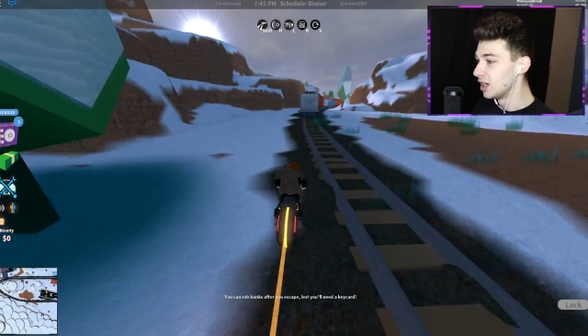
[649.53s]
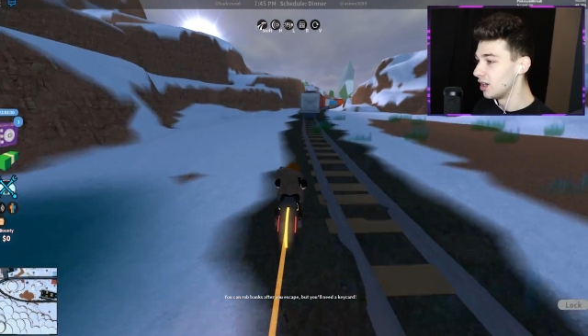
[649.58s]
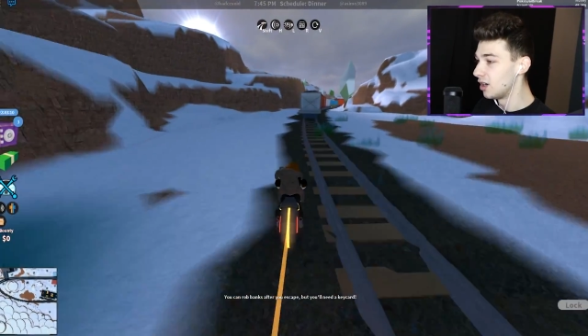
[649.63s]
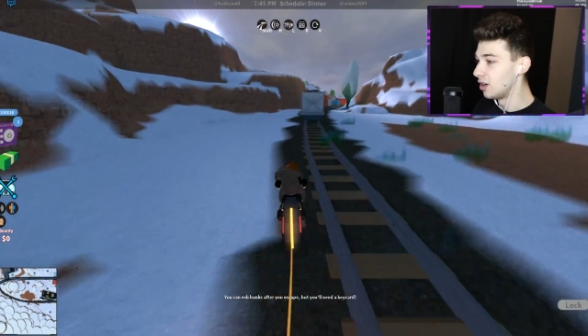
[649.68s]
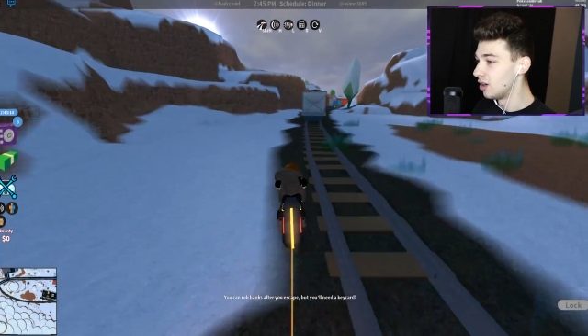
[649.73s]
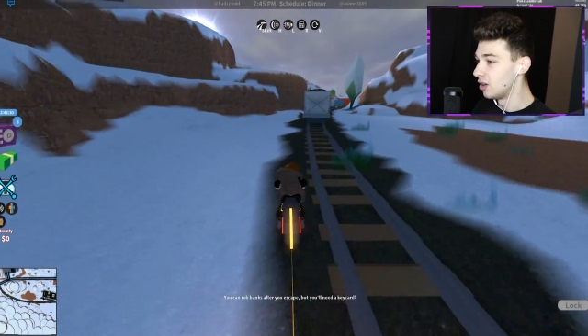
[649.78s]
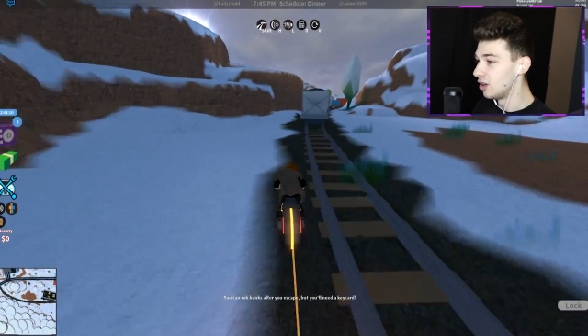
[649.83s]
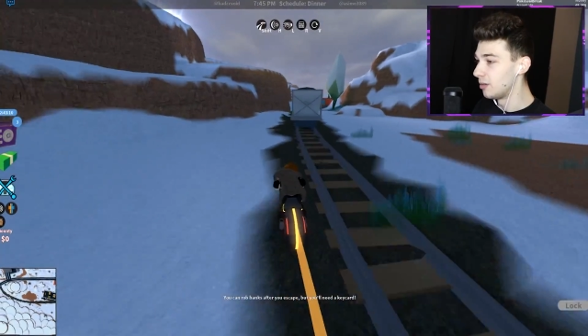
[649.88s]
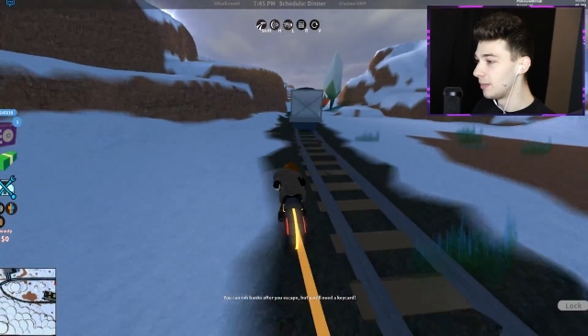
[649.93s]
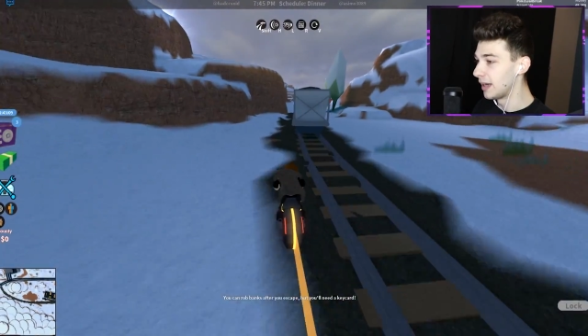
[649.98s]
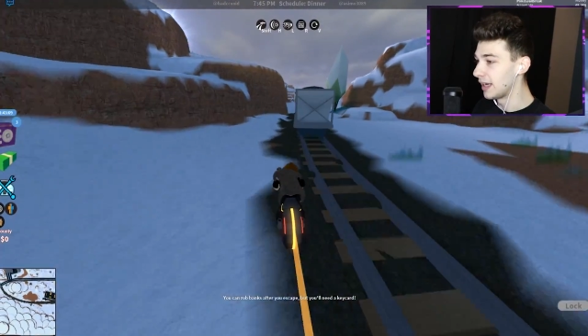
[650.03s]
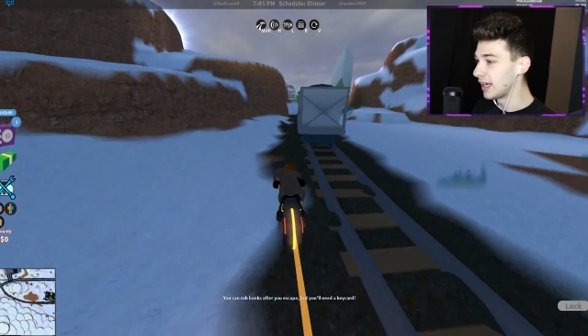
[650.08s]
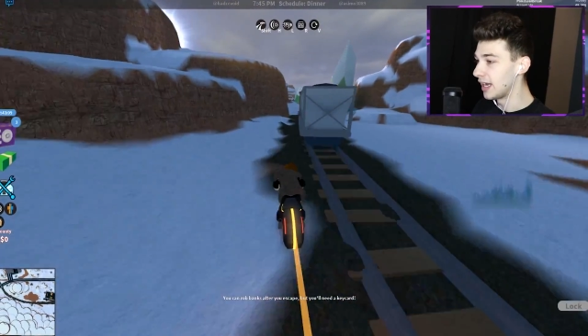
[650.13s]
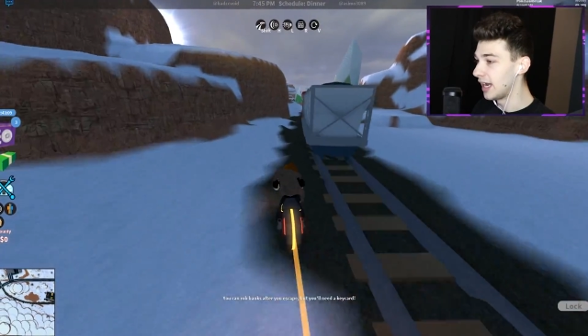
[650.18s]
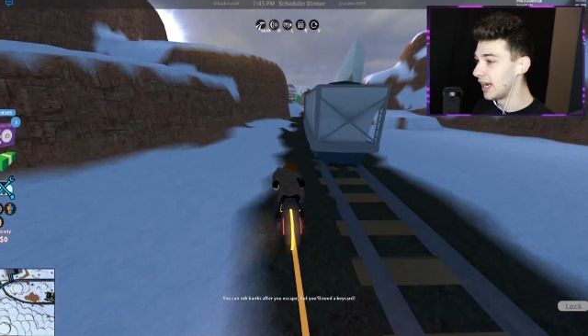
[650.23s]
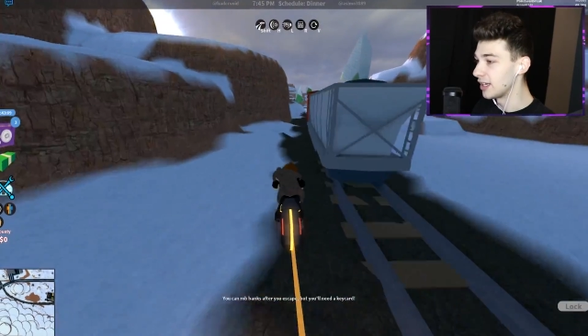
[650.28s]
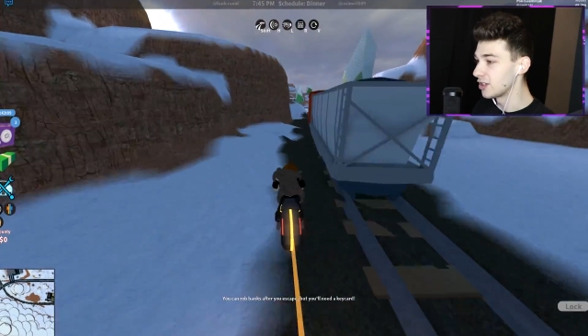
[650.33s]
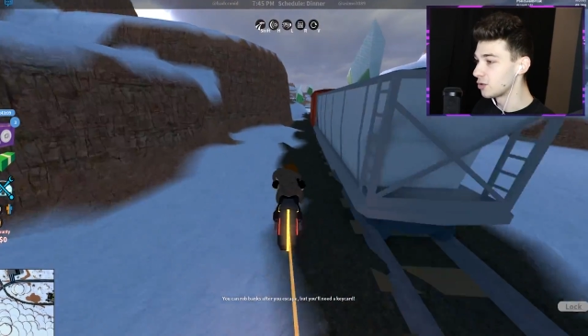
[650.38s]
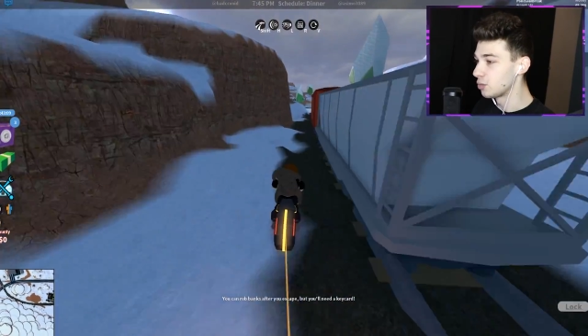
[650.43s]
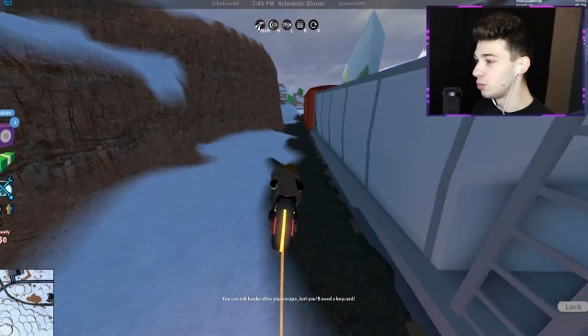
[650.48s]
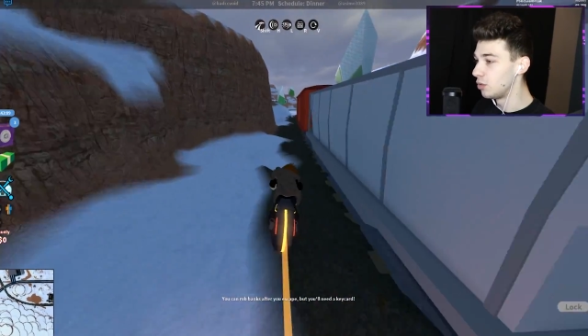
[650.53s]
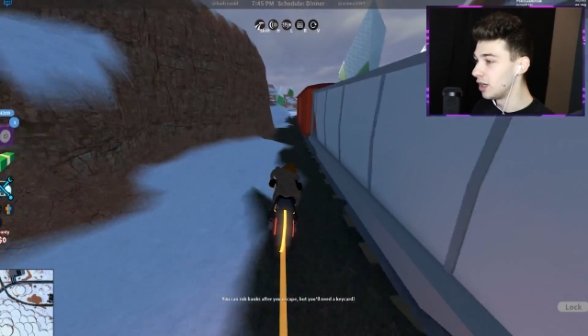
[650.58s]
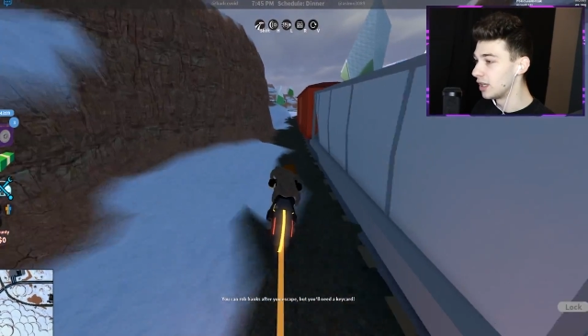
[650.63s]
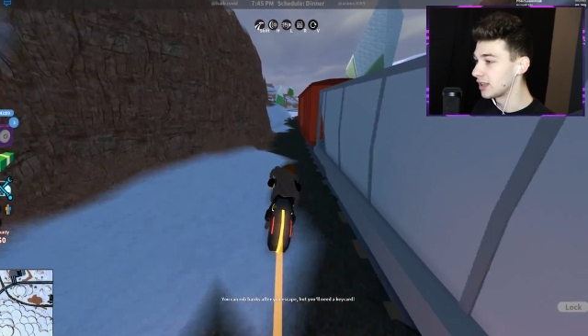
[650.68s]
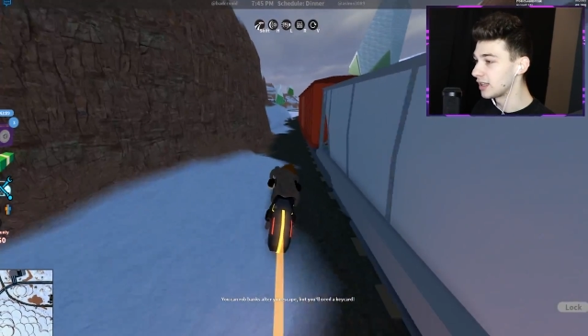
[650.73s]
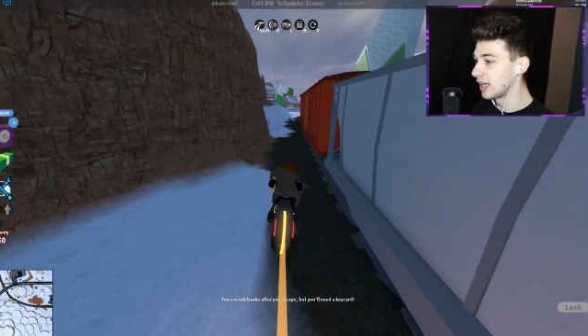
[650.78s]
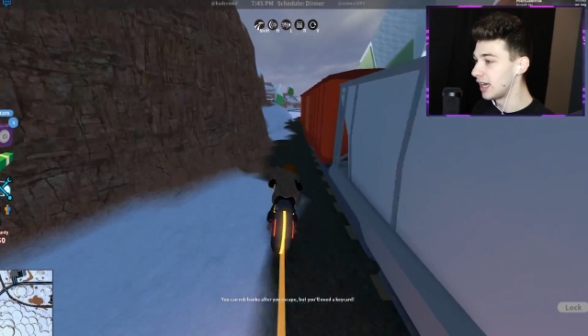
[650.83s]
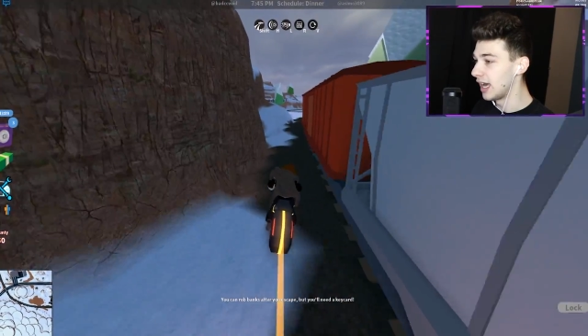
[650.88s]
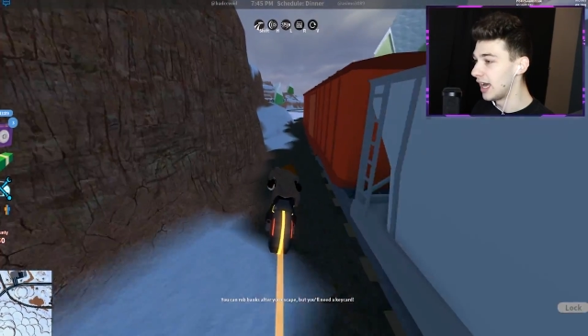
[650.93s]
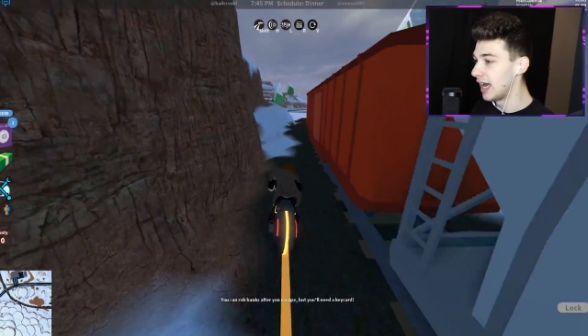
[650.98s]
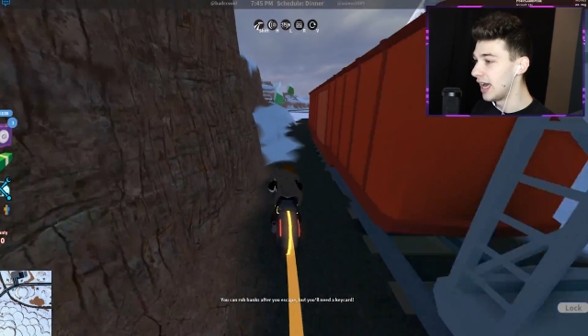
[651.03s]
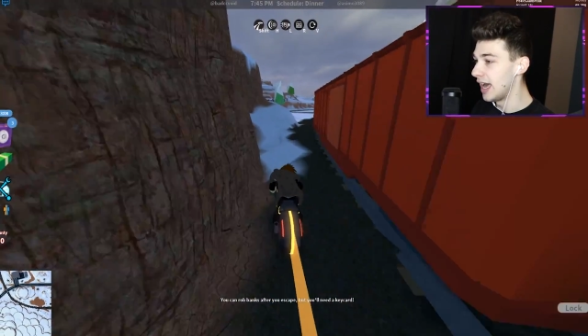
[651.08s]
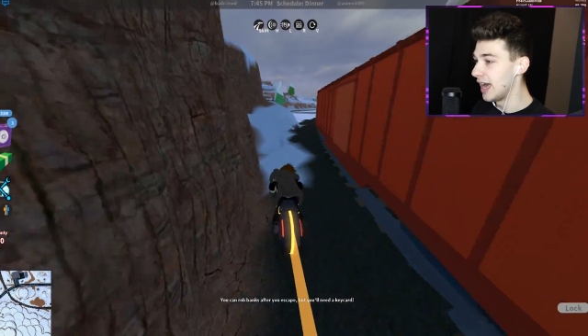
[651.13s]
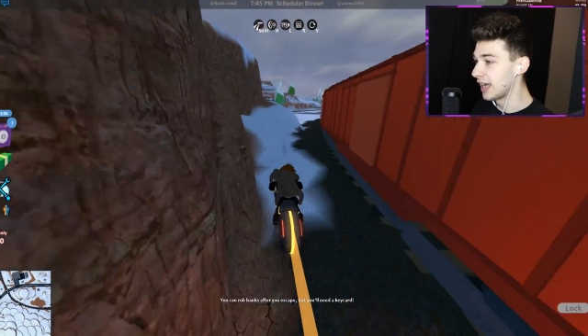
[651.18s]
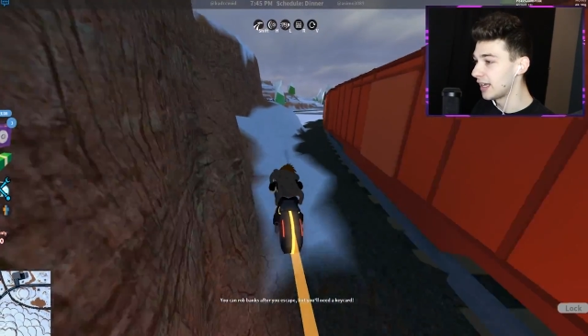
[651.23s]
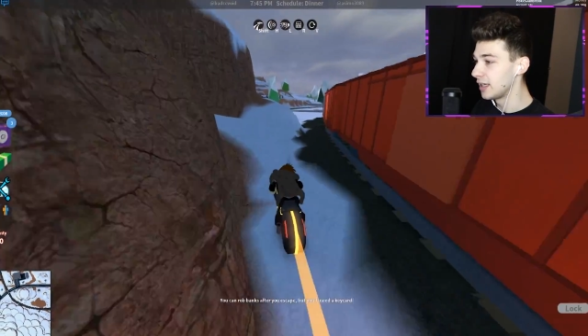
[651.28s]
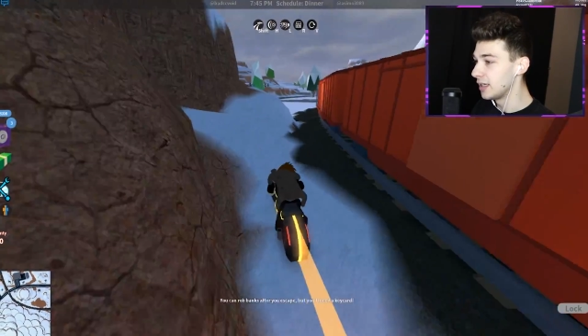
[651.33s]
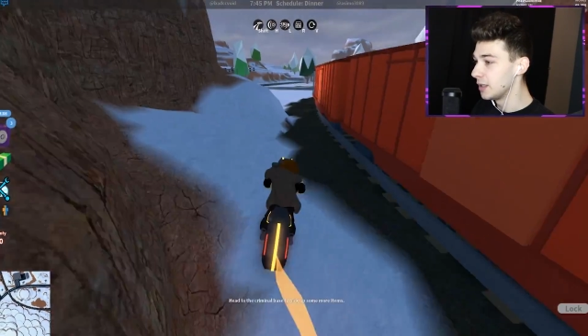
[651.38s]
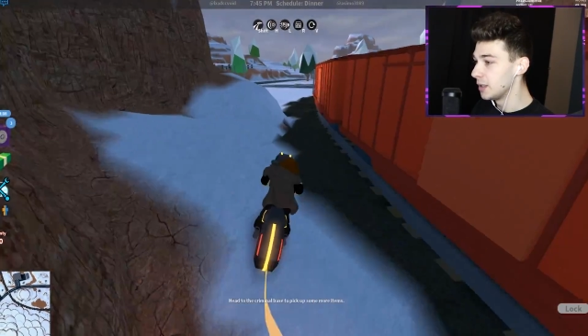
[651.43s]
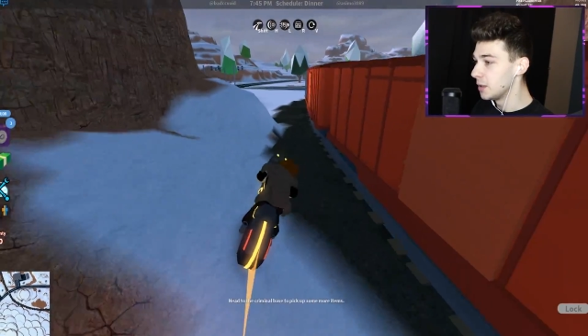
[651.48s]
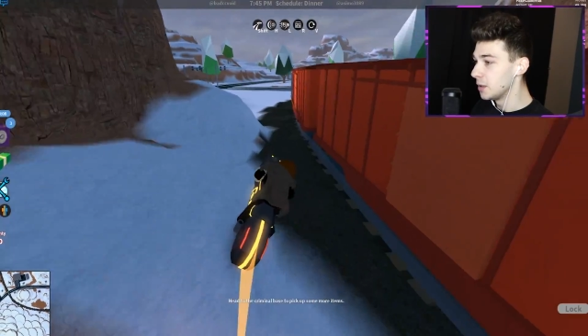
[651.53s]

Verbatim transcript: Oh, my gosh. What the heck?